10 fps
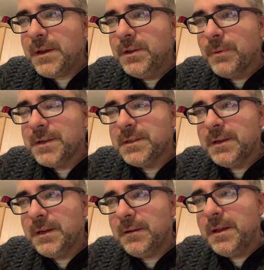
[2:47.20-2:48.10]
you want
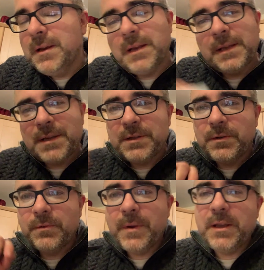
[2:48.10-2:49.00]
to, like, that's another way.